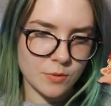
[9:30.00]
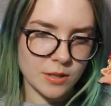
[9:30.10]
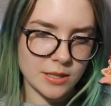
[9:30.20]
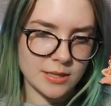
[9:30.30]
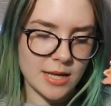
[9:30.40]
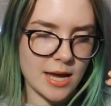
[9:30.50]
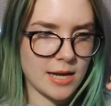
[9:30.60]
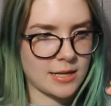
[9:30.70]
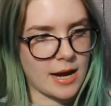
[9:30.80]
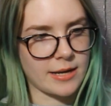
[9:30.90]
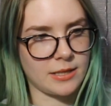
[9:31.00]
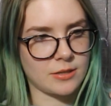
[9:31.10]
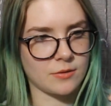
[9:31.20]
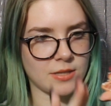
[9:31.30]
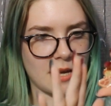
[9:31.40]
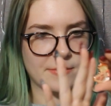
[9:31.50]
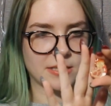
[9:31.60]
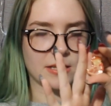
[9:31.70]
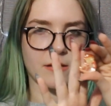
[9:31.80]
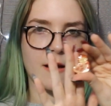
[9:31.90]
was $8.90, so same
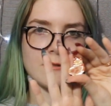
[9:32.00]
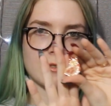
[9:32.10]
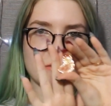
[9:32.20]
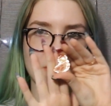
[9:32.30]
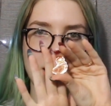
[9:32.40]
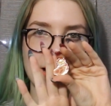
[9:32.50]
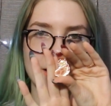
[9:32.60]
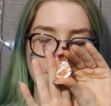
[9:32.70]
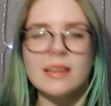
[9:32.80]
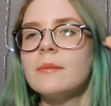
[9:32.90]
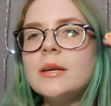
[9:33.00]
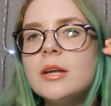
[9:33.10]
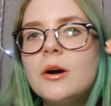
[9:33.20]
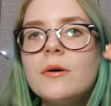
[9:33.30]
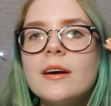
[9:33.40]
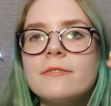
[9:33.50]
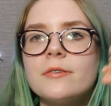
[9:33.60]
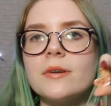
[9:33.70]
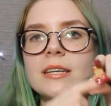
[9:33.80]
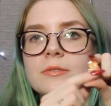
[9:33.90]
as the Loungefly. Let me know
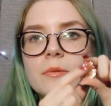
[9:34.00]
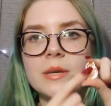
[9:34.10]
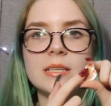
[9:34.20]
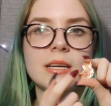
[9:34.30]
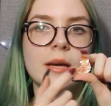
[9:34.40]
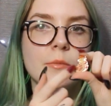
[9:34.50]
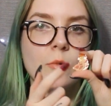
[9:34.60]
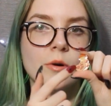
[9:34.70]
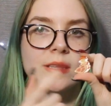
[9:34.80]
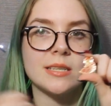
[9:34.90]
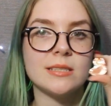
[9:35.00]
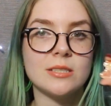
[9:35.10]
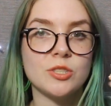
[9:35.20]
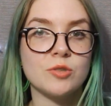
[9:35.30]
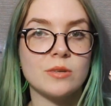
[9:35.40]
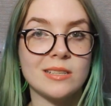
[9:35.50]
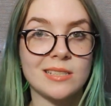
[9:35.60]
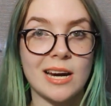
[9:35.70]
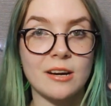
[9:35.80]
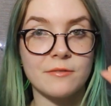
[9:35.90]
if you guys want me to get more of these and do an
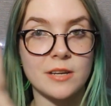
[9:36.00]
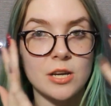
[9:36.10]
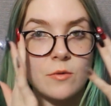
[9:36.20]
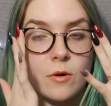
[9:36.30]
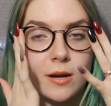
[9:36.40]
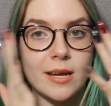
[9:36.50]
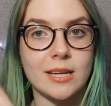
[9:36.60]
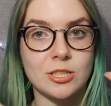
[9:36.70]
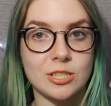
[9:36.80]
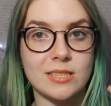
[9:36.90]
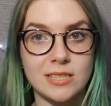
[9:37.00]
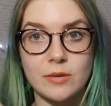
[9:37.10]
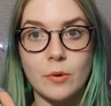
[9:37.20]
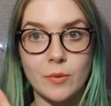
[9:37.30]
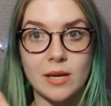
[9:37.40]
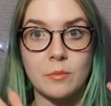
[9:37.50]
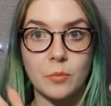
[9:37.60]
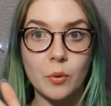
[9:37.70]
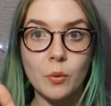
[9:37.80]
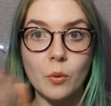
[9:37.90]
entire video on it and just see what we
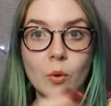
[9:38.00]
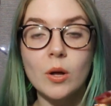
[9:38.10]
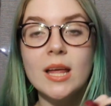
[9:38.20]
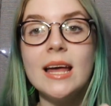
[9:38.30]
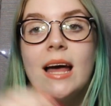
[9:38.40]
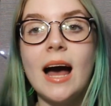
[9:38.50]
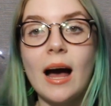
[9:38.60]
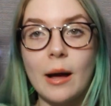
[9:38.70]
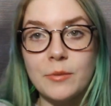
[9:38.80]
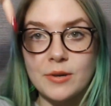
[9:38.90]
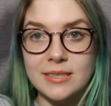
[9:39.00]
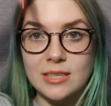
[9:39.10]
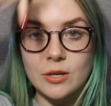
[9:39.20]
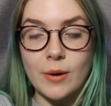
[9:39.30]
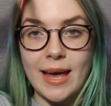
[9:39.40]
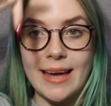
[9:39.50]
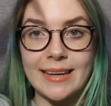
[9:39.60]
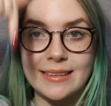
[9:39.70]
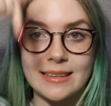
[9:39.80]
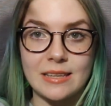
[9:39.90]
can pull. Um, you guys can go
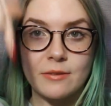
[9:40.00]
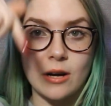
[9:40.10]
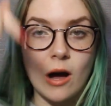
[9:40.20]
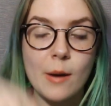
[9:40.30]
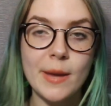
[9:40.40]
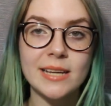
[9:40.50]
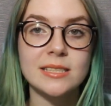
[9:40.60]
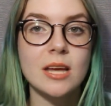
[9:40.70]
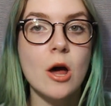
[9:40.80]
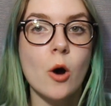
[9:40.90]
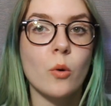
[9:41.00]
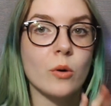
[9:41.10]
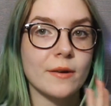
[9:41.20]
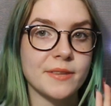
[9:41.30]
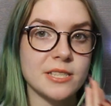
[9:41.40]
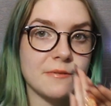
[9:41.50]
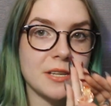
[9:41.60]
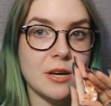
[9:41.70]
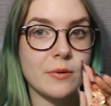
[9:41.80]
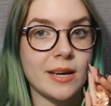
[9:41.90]
ahead and leave a comment, or if this
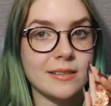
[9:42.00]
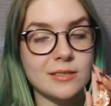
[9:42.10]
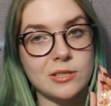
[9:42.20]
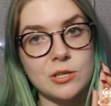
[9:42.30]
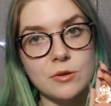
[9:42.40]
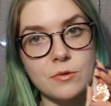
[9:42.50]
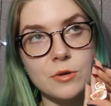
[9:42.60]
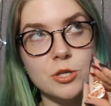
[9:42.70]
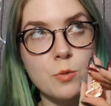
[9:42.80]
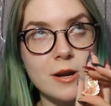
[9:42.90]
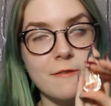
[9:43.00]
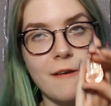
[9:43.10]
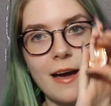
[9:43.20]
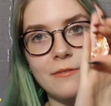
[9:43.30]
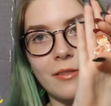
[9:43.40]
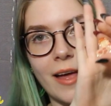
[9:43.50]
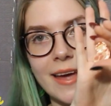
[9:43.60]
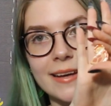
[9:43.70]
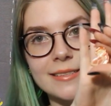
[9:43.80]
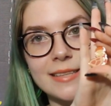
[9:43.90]
video gets to 25
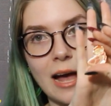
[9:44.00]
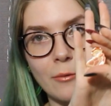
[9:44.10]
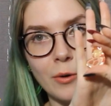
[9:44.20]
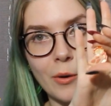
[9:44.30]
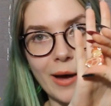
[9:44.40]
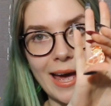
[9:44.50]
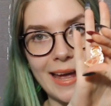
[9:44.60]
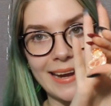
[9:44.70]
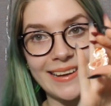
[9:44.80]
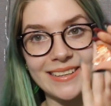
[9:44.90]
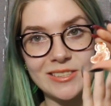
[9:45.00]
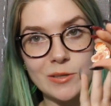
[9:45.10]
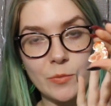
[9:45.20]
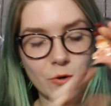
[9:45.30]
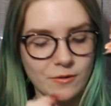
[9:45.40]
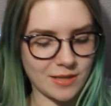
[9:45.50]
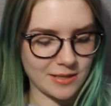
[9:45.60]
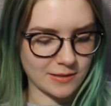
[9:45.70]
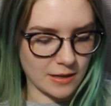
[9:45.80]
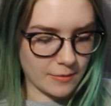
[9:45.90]
likes, I will go ahead and get some more of
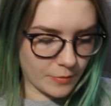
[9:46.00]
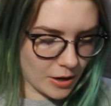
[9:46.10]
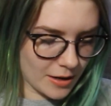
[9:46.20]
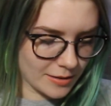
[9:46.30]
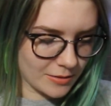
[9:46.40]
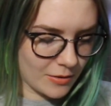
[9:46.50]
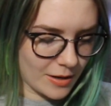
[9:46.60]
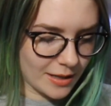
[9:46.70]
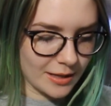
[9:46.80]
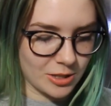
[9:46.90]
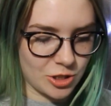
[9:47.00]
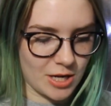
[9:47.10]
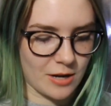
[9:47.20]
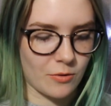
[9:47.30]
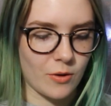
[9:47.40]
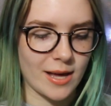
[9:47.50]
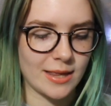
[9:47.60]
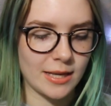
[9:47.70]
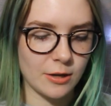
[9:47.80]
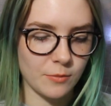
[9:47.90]
these to unbox on the channel. I
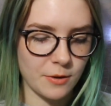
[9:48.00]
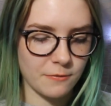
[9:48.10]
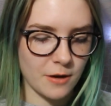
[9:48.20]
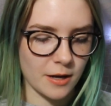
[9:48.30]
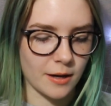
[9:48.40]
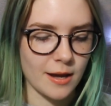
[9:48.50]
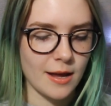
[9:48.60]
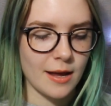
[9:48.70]
think it would be fun